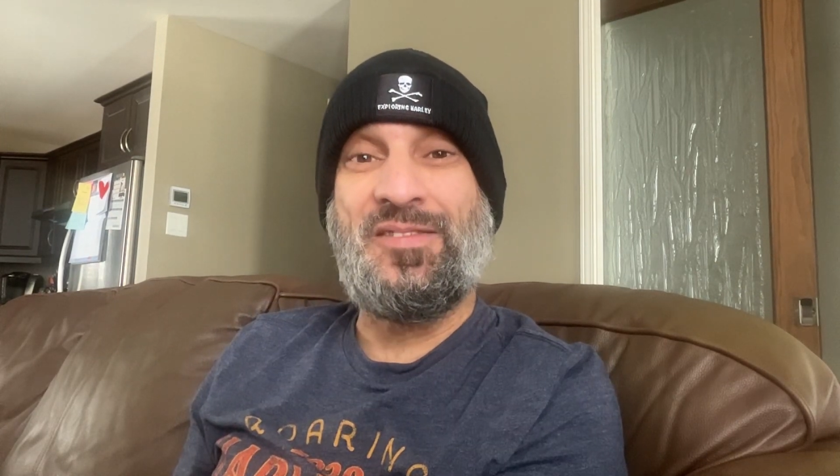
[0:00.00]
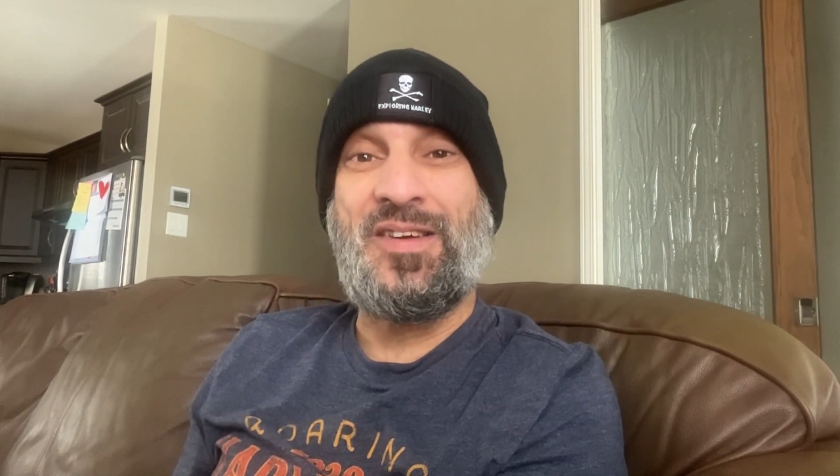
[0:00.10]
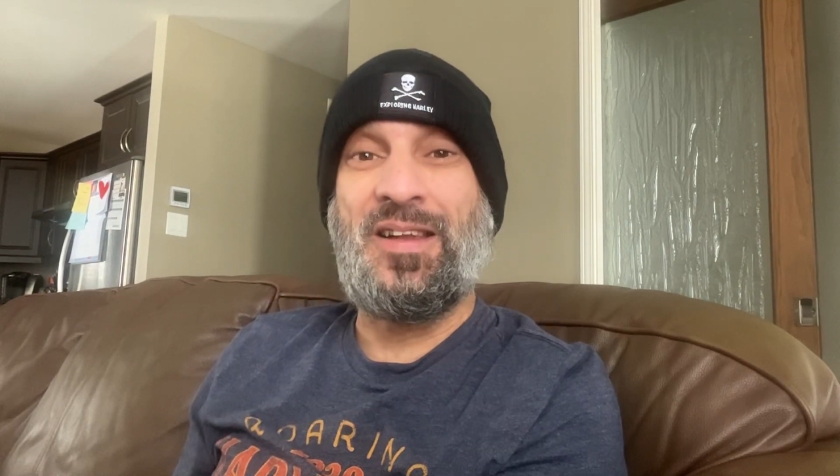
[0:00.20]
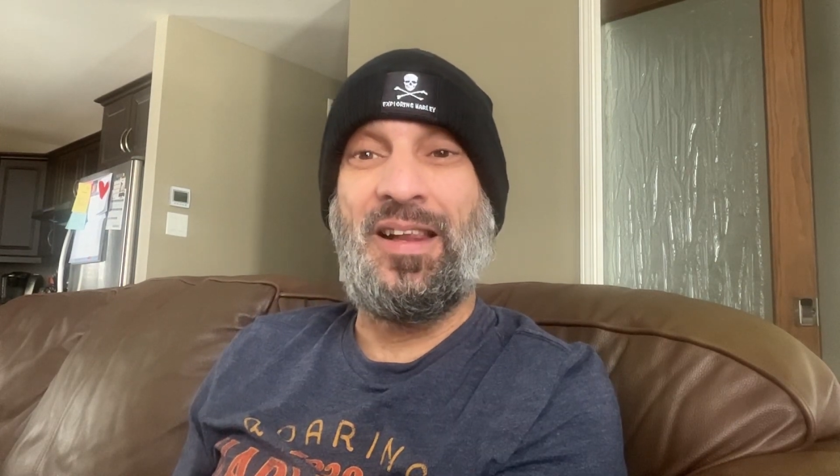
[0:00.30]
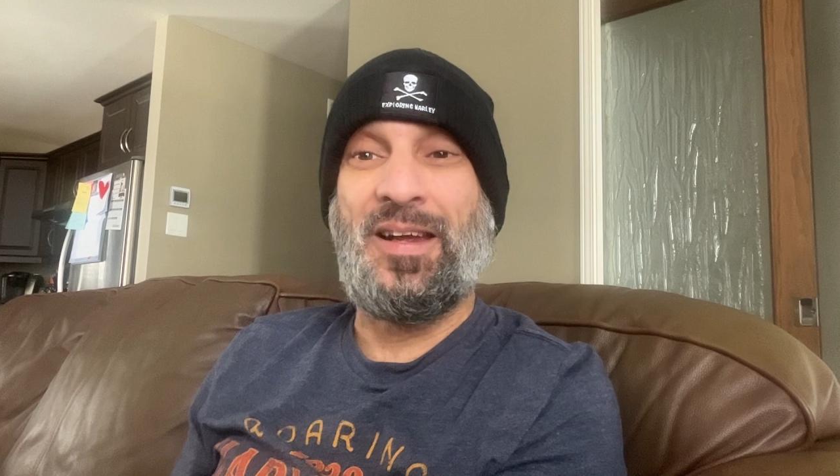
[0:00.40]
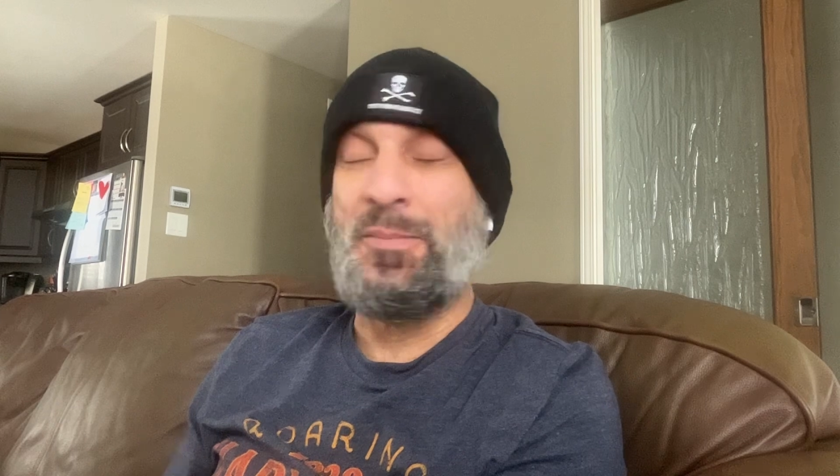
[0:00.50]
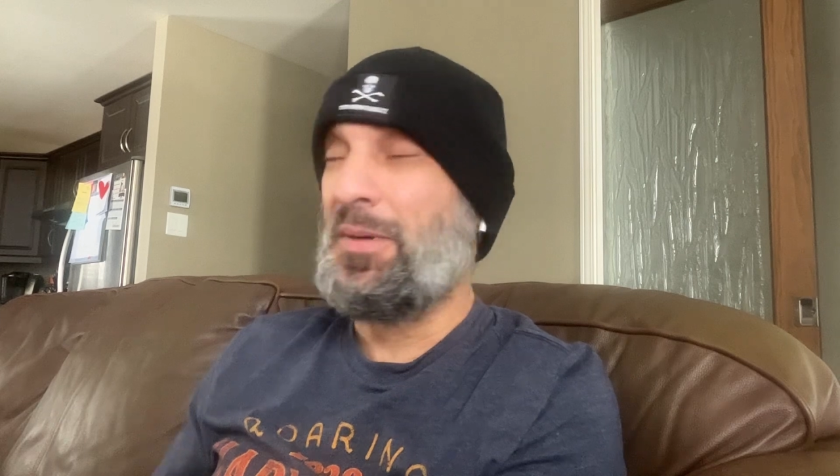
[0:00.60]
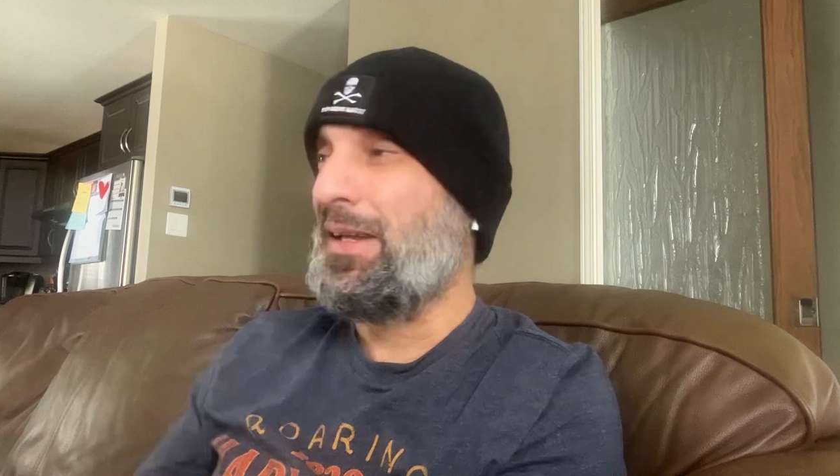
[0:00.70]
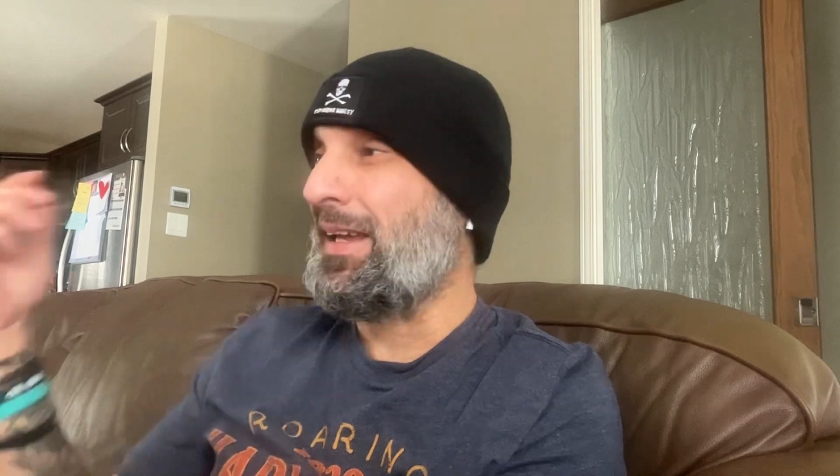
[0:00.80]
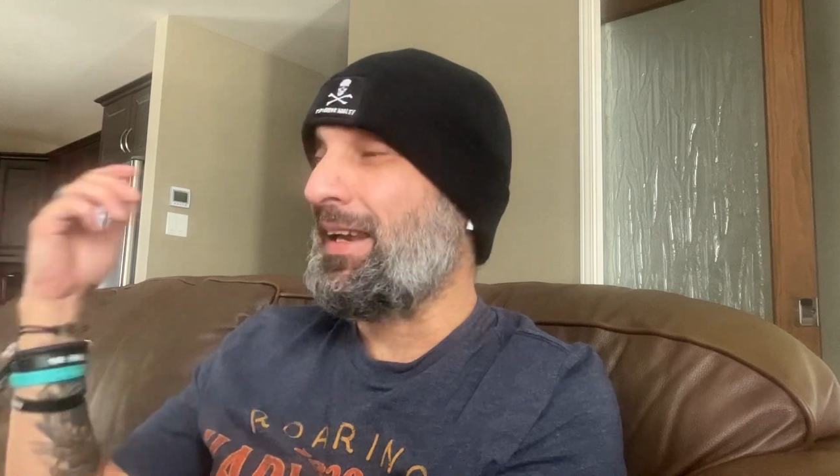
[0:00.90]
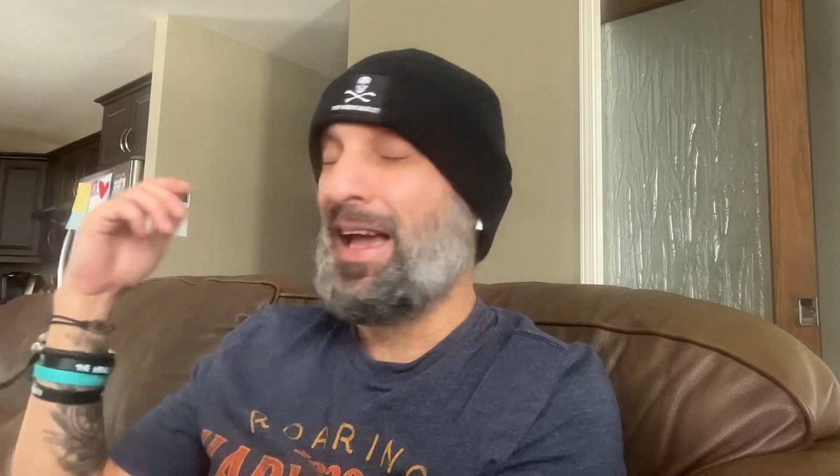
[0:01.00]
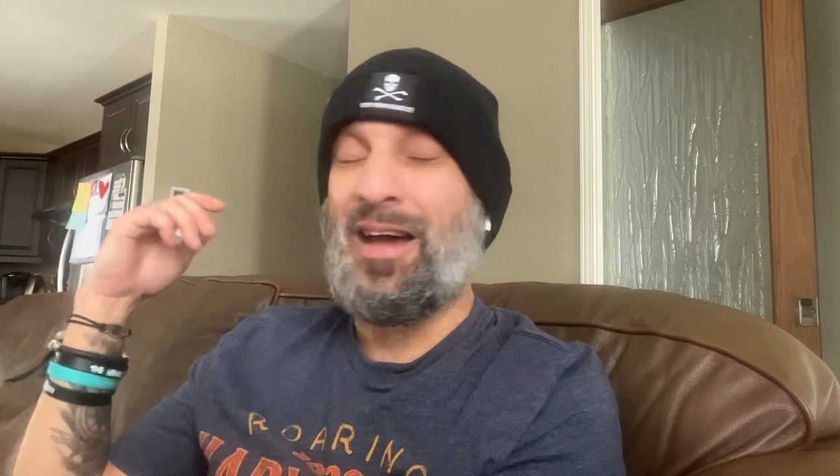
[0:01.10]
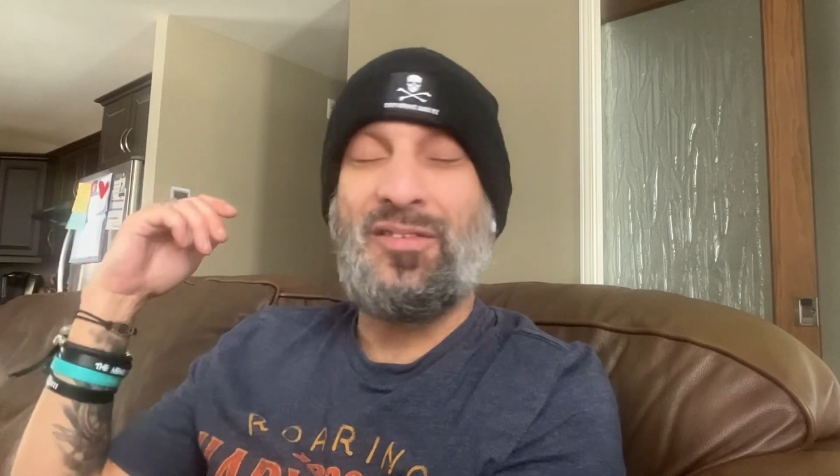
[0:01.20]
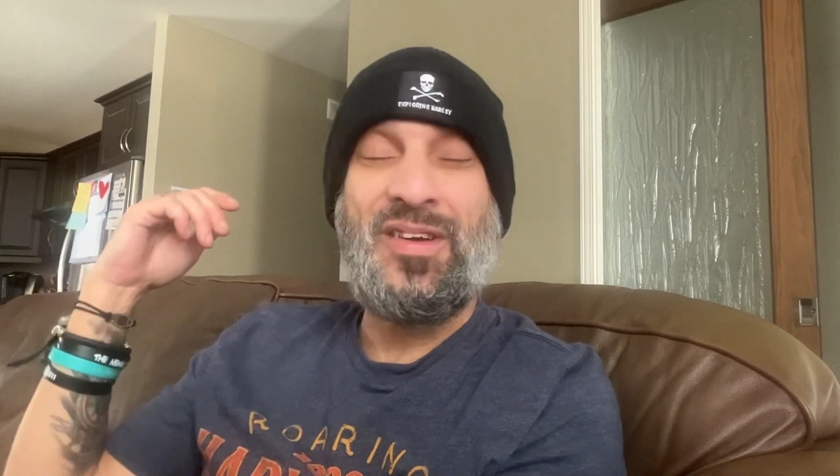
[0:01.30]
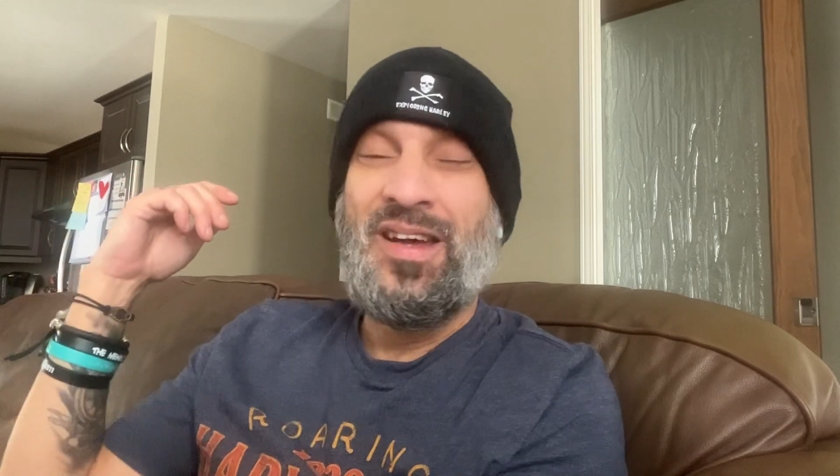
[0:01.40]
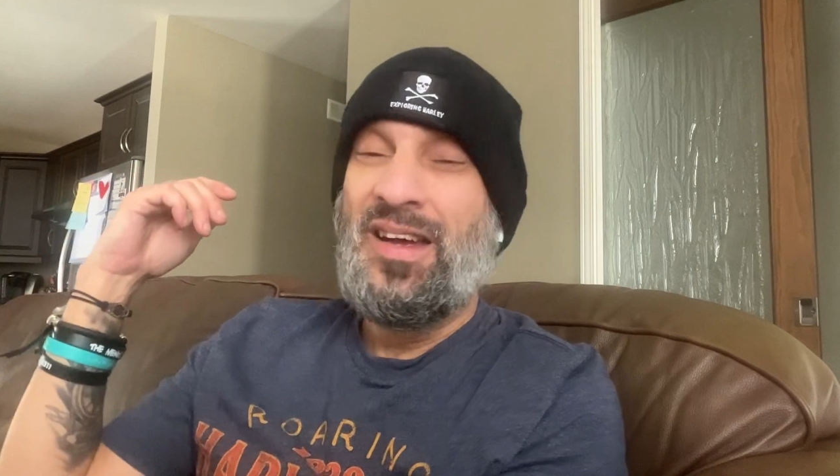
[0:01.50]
vet like me can have.